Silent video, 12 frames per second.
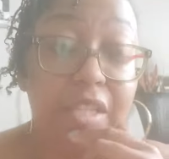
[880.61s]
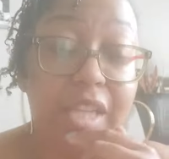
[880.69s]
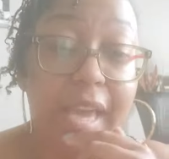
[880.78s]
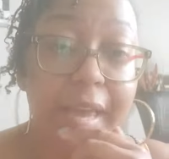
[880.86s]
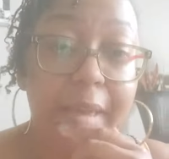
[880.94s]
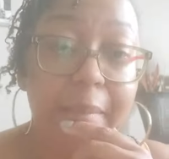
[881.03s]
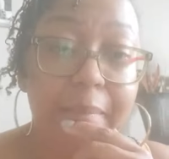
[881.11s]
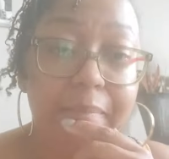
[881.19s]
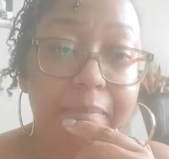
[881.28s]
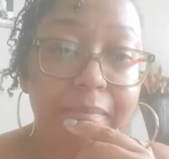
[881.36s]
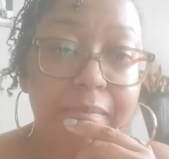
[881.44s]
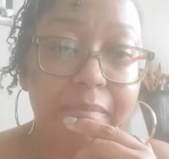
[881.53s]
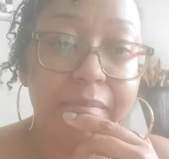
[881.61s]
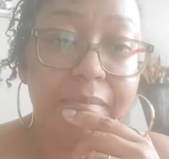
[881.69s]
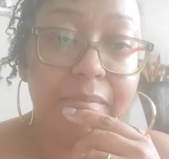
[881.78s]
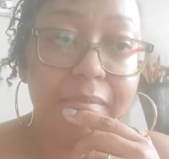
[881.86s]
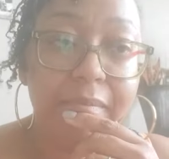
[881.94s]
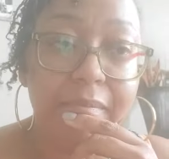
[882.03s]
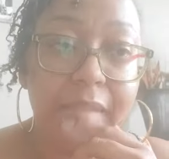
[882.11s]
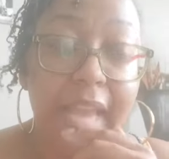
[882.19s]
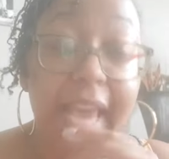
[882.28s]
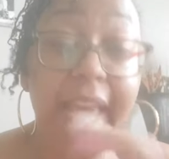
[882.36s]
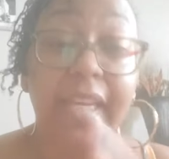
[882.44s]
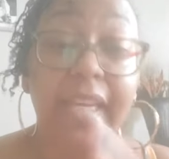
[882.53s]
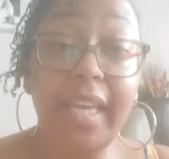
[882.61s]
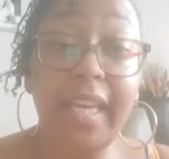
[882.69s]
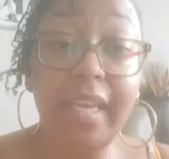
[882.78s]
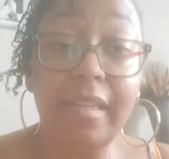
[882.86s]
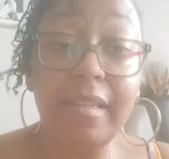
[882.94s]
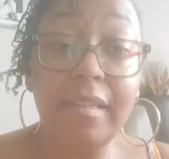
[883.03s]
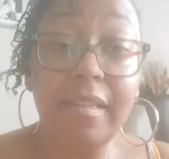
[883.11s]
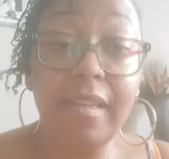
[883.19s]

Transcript: jab. And again,